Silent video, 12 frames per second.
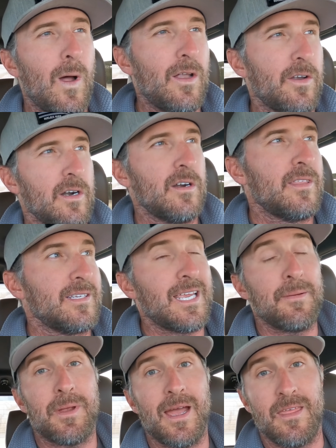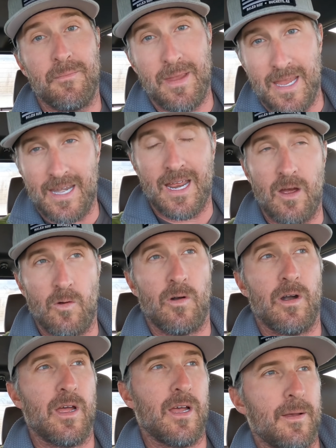welder, the same guy that made
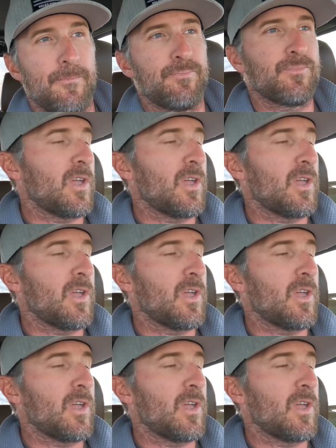our